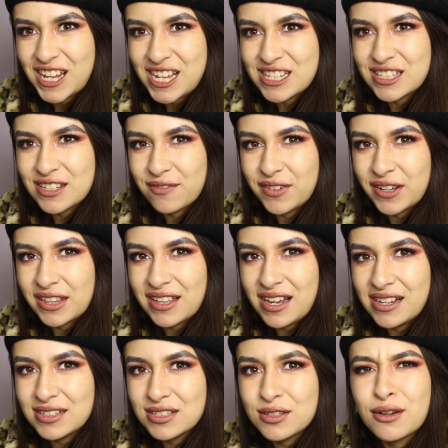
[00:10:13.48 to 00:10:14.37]
and stuff like
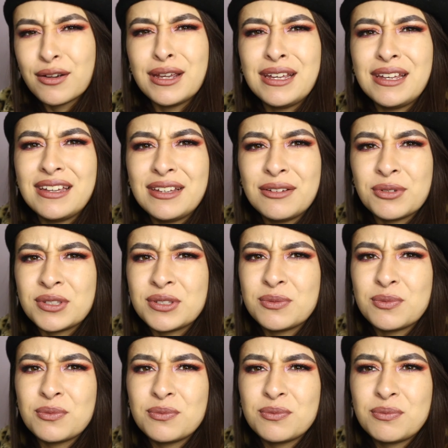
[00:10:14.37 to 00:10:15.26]
that. Sorry, it
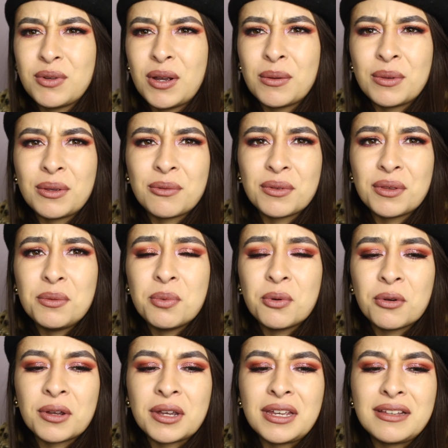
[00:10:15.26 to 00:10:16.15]
was probably really
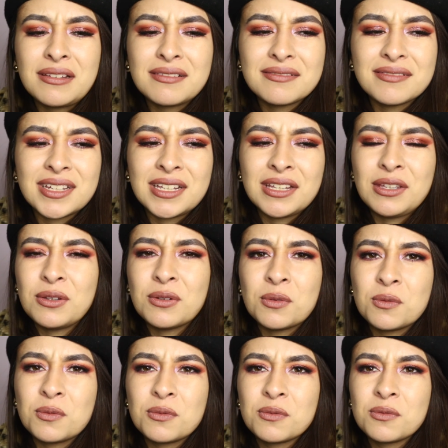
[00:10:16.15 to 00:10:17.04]
boring and you
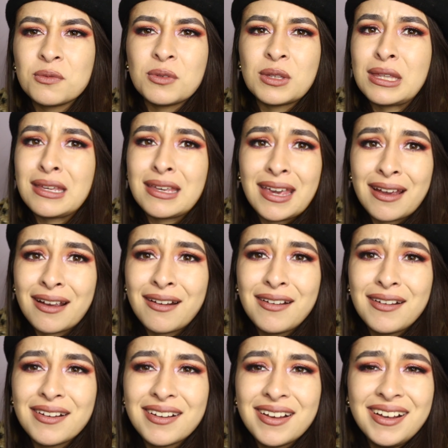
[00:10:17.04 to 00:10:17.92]
don't really
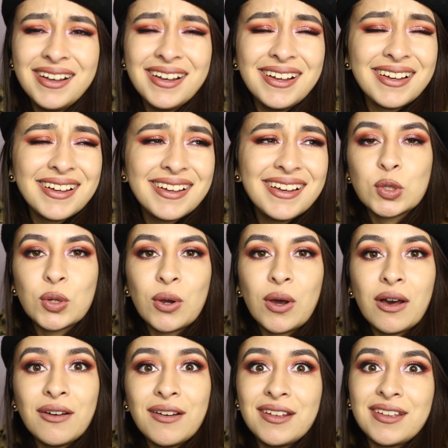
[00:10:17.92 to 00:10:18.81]
care.
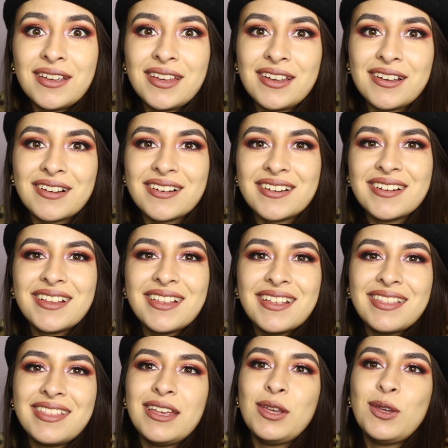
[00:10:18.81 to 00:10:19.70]
So I'll end it here.
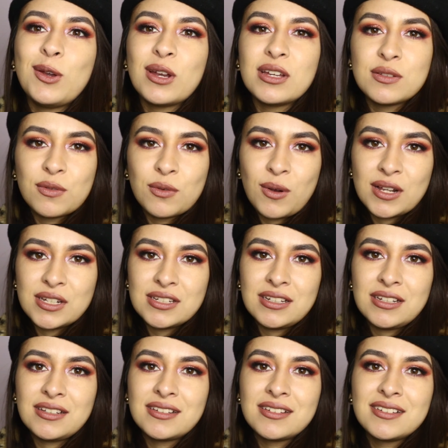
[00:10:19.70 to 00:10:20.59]
Thank you guys for
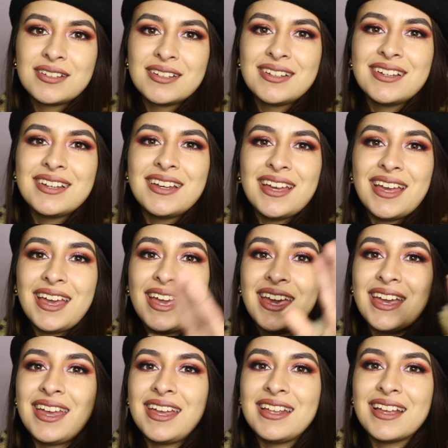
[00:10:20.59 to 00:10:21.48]
watching.
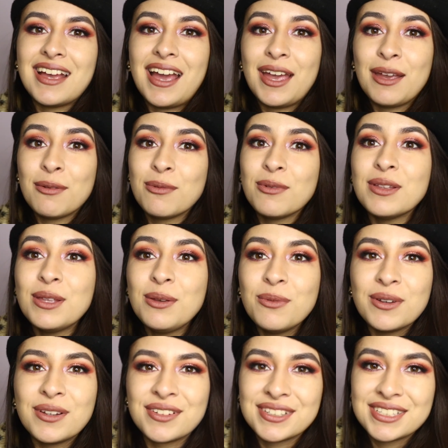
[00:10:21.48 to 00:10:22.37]
And I
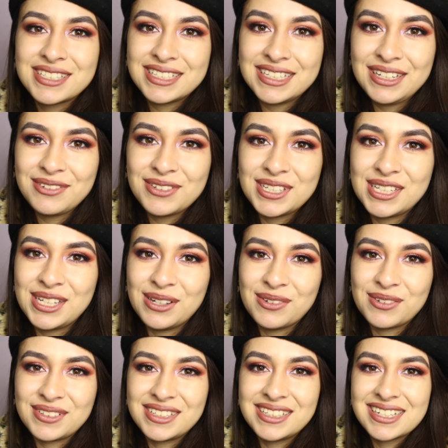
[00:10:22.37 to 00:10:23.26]
really will see you
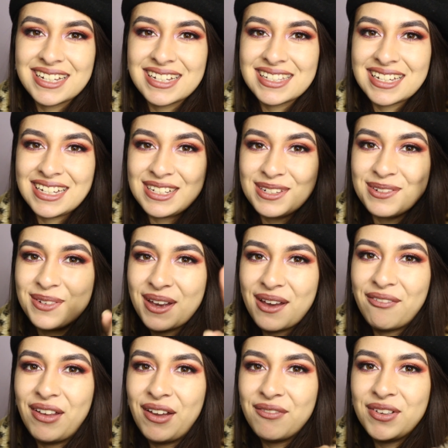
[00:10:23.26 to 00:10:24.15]
soon because I do
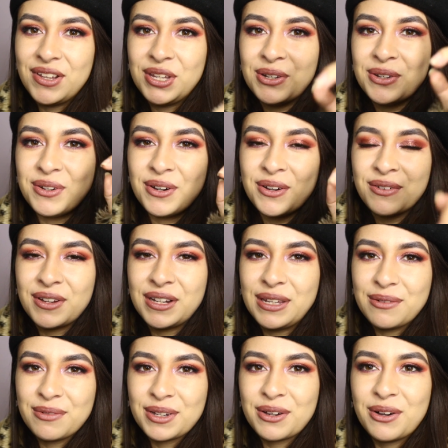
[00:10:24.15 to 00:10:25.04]
have that video
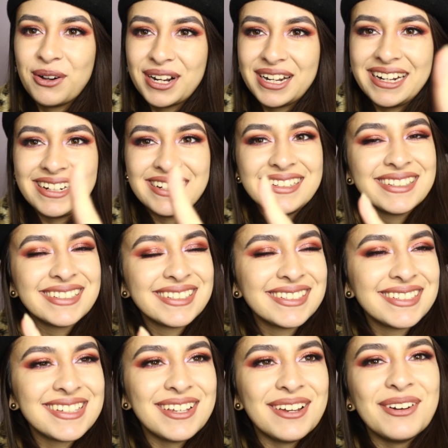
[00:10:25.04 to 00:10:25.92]
already recorded.
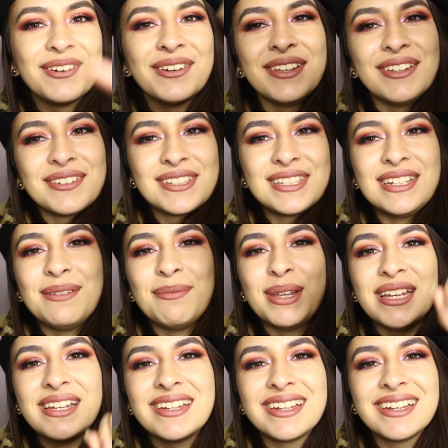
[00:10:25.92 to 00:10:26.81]
So you'll see
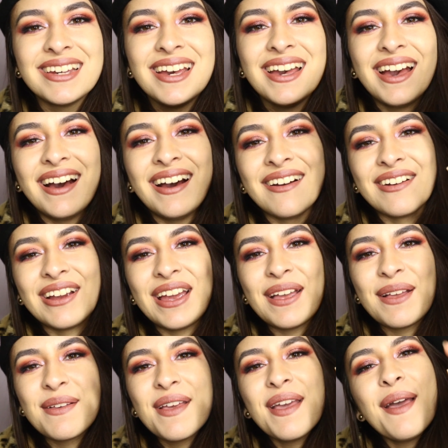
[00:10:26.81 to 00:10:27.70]
me. All
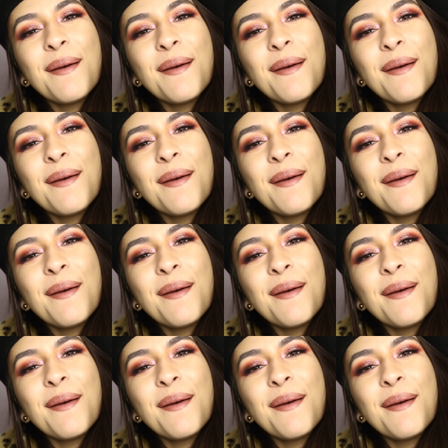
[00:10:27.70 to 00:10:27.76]
right.